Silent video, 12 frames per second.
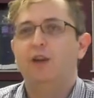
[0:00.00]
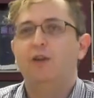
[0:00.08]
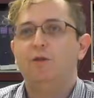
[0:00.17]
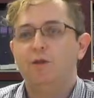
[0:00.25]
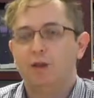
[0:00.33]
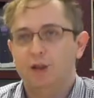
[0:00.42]

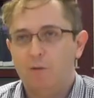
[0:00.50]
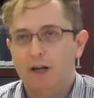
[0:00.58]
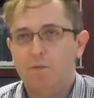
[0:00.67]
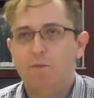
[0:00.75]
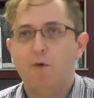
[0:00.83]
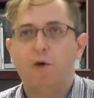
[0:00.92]
usually
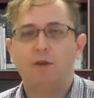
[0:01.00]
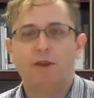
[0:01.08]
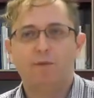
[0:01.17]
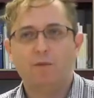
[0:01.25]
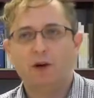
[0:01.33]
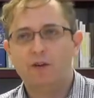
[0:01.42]
weigh more
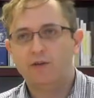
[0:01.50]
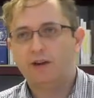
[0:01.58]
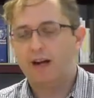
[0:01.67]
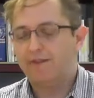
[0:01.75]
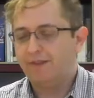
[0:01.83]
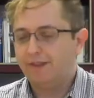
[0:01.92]
than
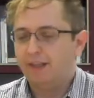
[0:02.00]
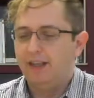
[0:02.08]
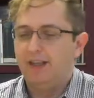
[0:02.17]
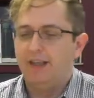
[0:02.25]
monographs.